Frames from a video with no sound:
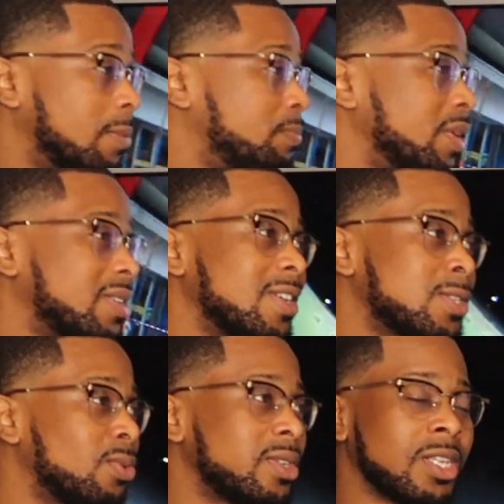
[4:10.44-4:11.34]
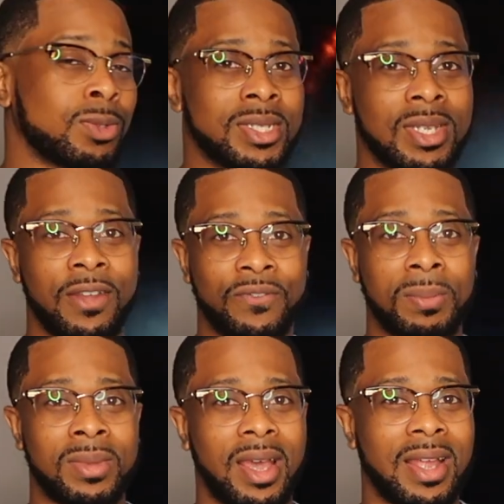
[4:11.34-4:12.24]
but this one just wasn't it for
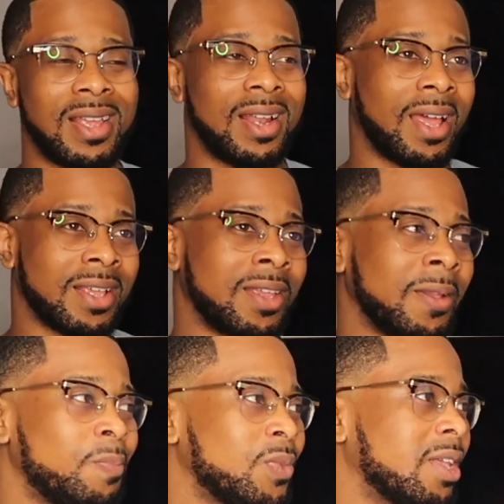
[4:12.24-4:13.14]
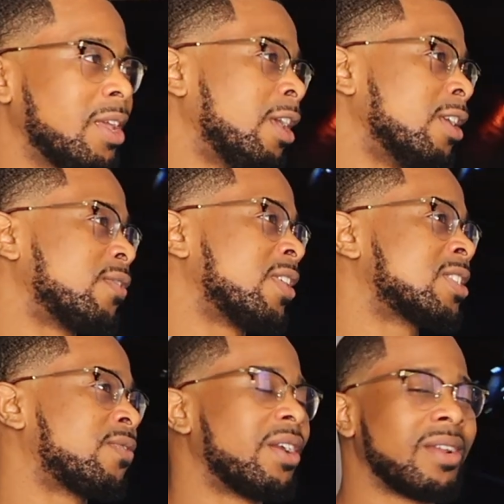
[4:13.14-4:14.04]
me. I didn't like it. It was
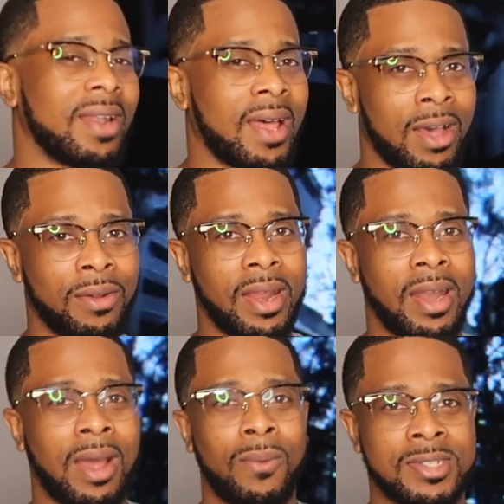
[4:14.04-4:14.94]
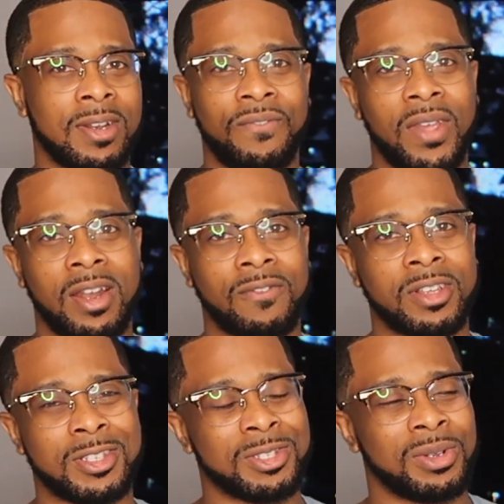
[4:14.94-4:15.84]
just very loud and I wasn't a fan of
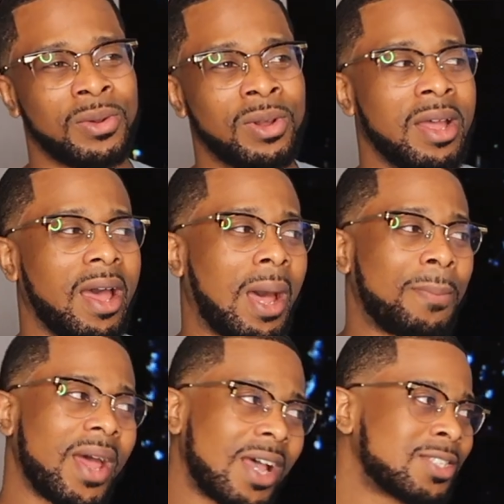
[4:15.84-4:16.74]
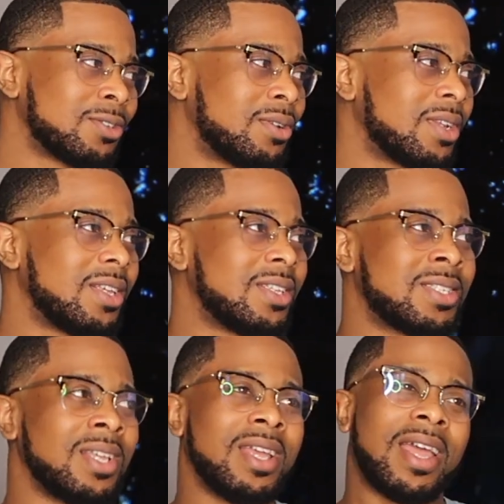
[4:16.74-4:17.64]
it. So I passed on
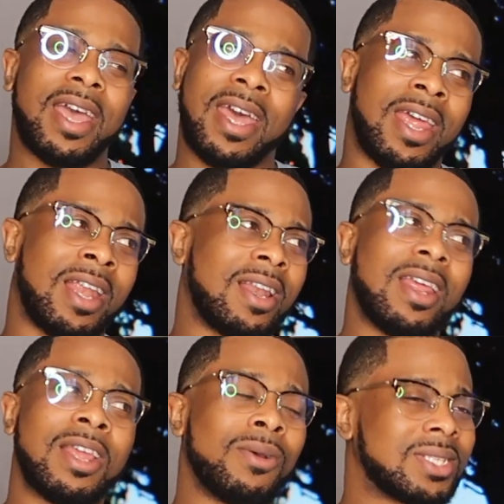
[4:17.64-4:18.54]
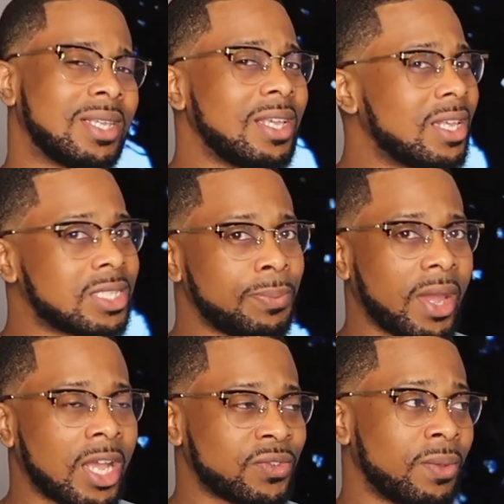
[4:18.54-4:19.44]
these, and it was an easy
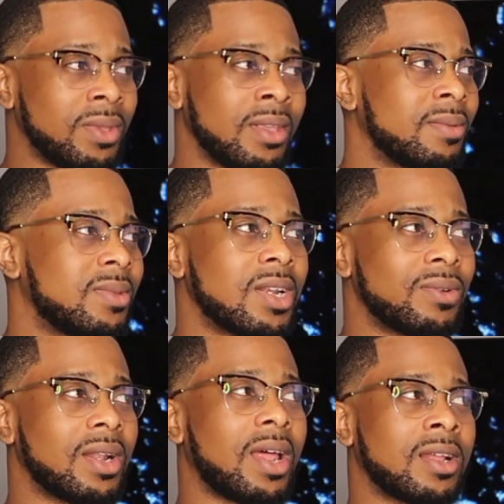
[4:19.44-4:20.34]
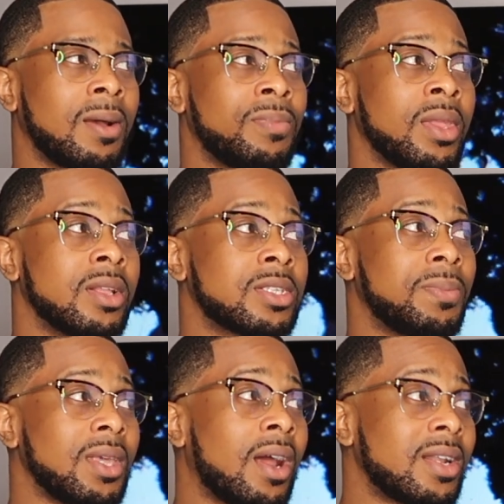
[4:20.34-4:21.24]
pass for me. Didn't really like them. To
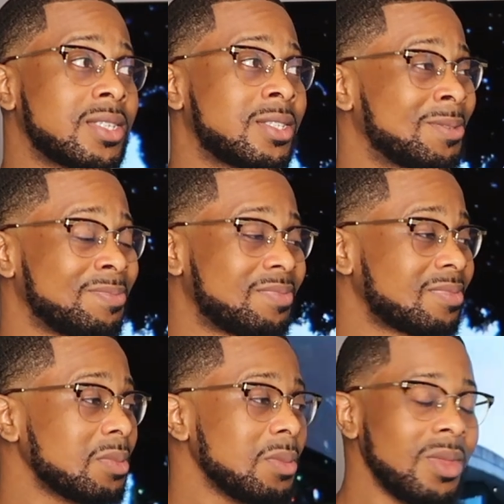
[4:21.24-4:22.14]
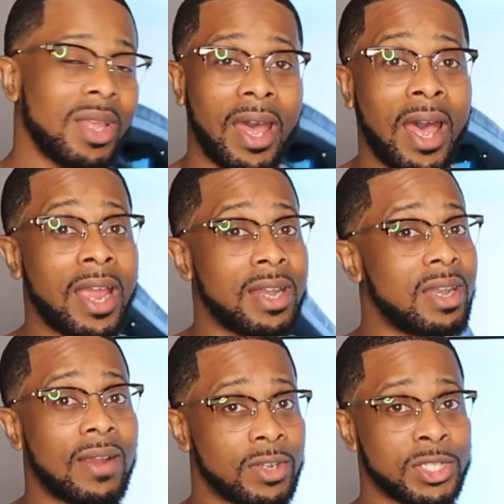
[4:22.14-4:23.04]
be honest, I
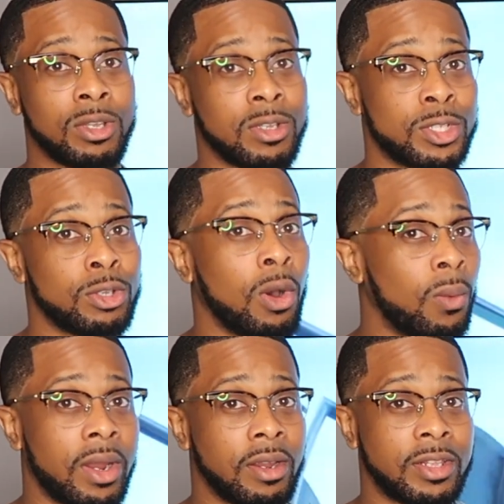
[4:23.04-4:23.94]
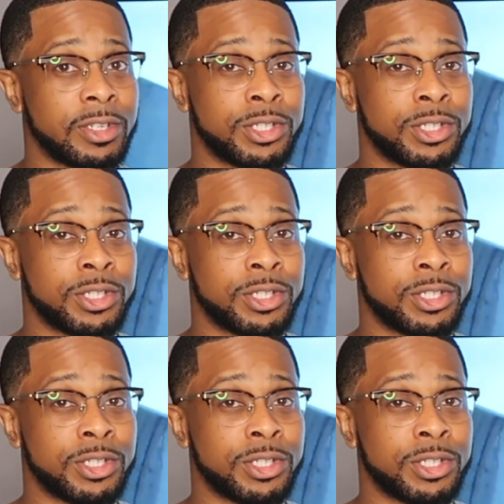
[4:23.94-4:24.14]
never saw a soul wearing this